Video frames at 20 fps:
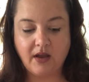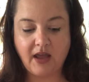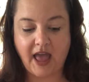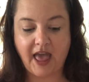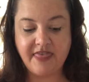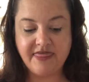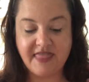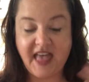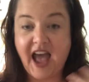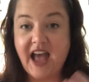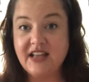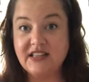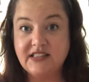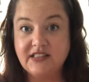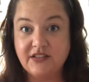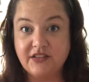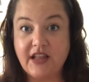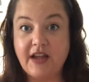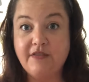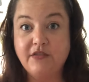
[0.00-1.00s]
and that is
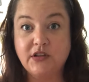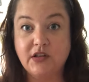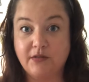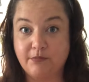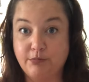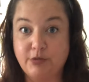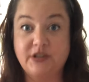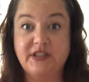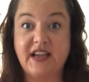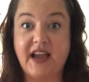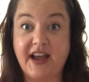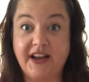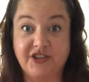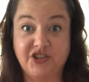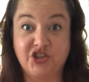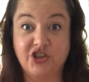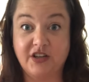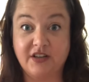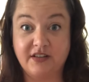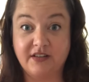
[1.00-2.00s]
a level of
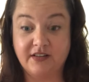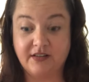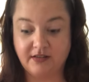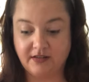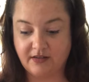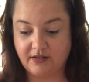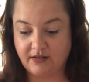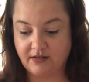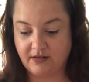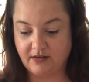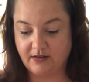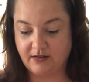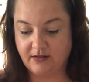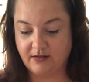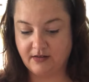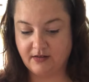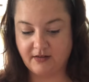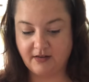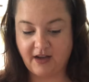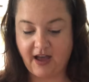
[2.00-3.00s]
protection.
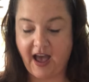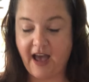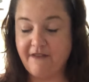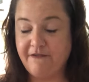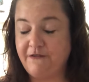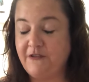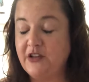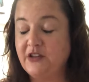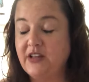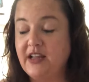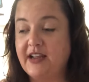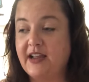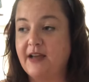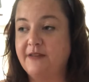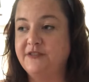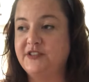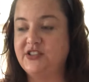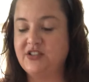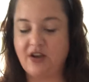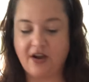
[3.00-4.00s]
I feel like
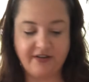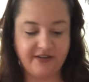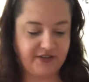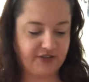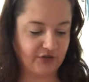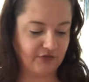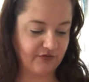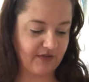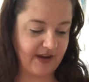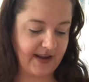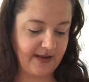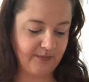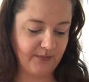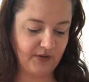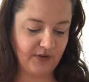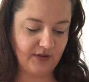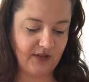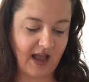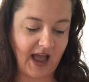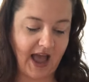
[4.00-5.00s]
I've started to
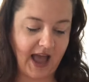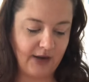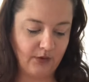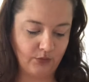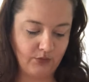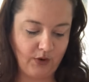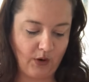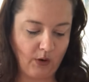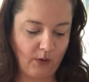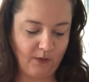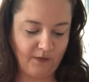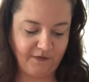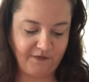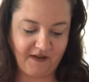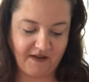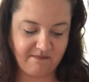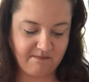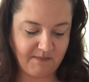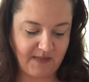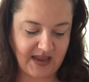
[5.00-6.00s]
ramble. I don't know if
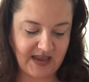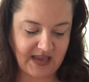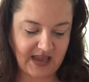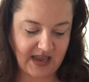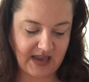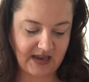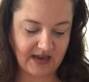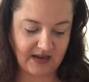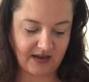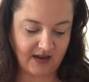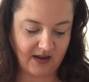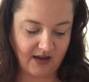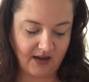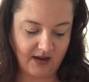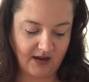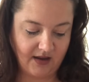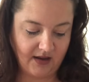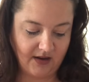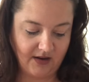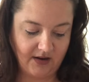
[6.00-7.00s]
I'm making
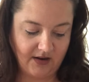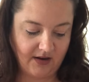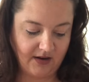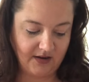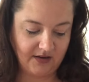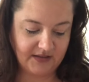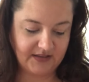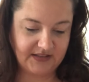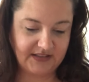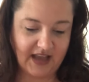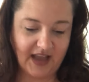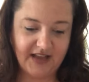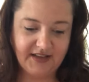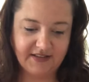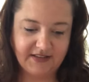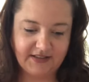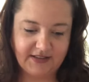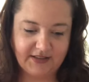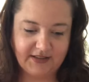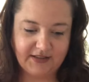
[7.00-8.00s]

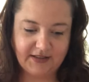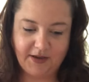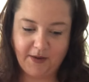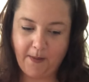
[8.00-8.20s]
sense.